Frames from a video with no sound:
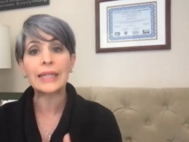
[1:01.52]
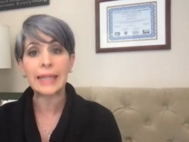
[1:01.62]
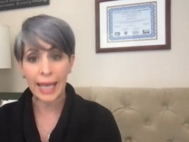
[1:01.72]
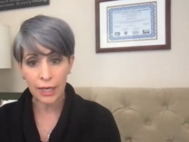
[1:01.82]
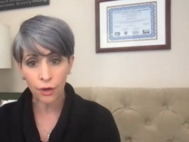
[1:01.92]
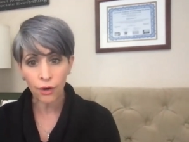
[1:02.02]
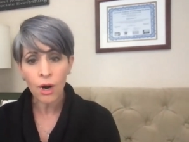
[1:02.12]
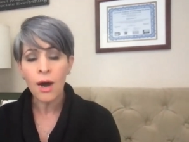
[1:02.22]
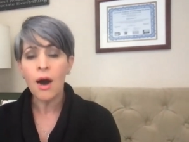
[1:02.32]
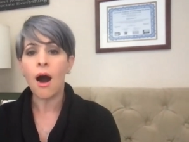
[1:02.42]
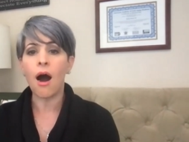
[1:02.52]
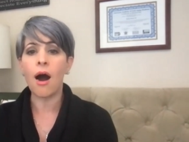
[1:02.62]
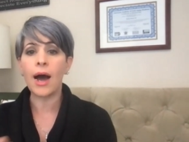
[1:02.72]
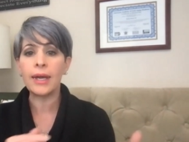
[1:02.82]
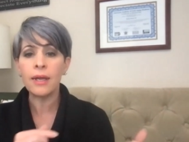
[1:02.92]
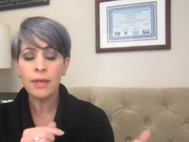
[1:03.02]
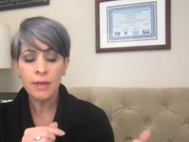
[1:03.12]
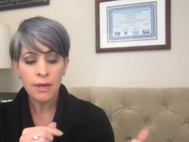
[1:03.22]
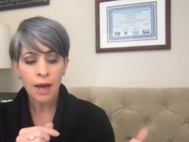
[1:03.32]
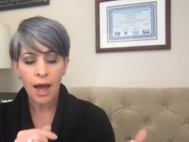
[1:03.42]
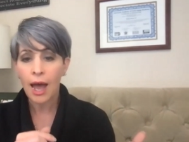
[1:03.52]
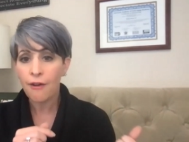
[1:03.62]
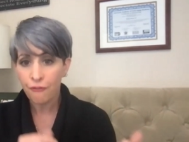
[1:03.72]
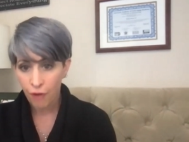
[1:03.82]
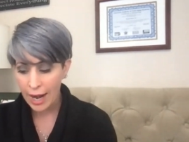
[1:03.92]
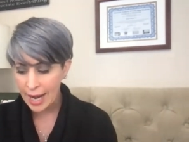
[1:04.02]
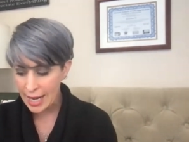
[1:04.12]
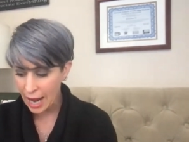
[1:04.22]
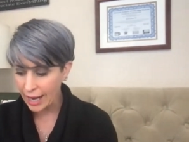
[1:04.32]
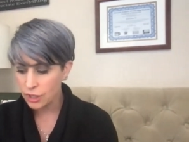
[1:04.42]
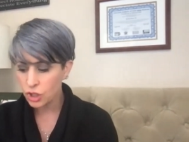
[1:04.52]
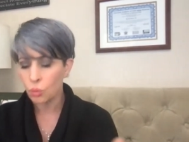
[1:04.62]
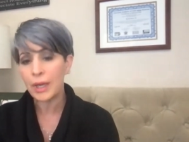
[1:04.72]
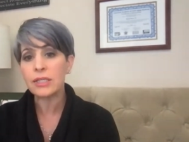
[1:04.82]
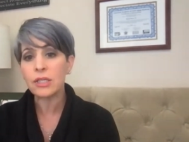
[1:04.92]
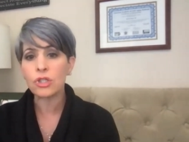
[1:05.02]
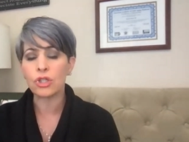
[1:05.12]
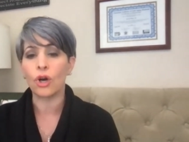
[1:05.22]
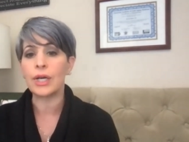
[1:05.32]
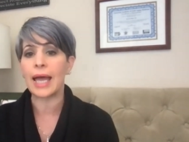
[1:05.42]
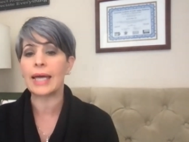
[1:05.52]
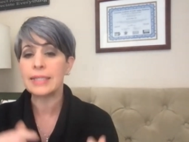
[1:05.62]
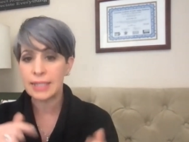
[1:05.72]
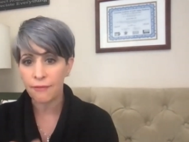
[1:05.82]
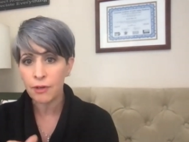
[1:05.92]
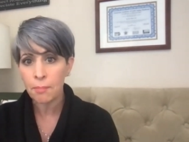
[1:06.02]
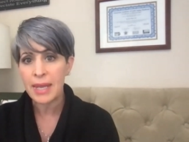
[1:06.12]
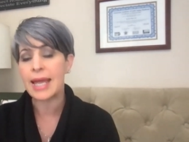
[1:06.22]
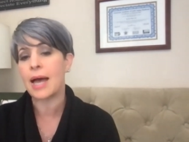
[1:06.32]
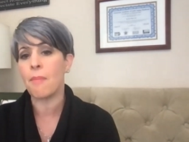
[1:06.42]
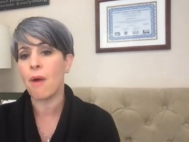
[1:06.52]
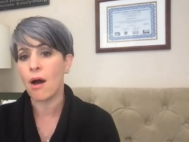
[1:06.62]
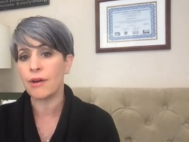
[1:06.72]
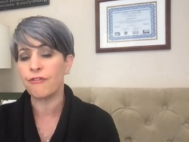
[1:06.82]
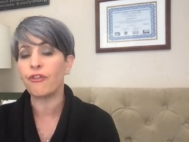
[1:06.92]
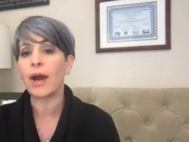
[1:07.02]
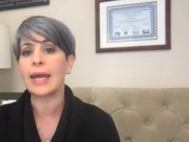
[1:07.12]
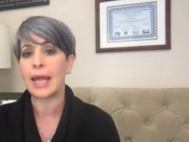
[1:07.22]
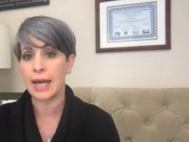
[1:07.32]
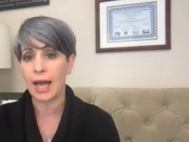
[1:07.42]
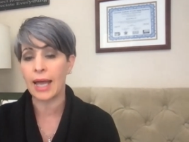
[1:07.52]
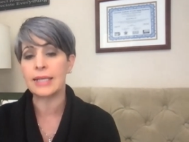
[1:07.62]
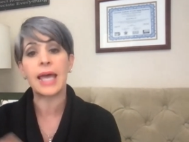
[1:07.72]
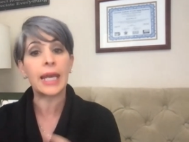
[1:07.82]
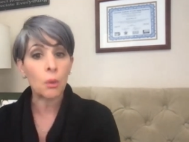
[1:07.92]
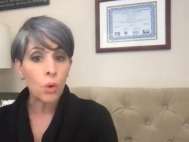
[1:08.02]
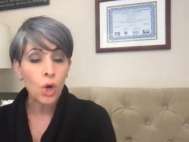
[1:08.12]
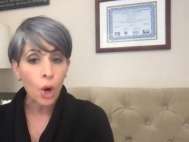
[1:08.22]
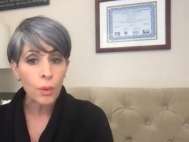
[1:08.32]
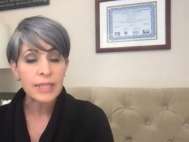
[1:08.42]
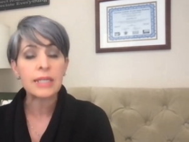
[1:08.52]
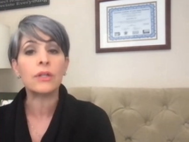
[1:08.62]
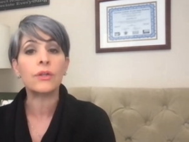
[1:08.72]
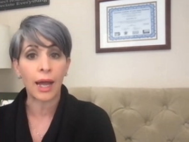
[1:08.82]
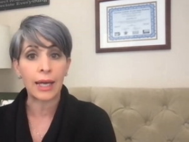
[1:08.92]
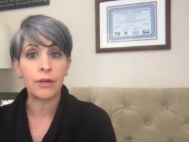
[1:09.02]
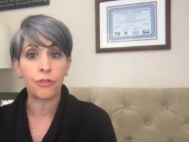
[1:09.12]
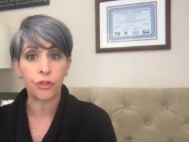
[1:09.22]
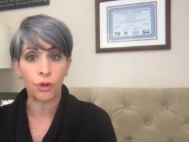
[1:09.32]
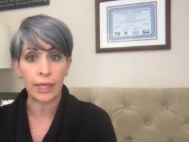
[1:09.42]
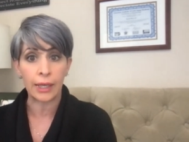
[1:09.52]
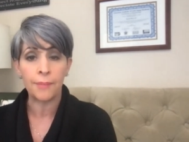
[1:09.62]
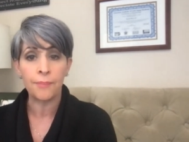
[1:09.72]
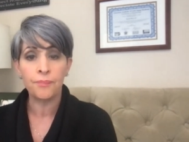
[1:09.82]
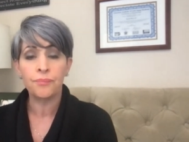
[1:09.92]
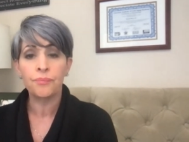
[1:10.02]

later on uh, Friday night. So we get to start at 7 p.m. on Friday night, and it is will go until 9 p.m.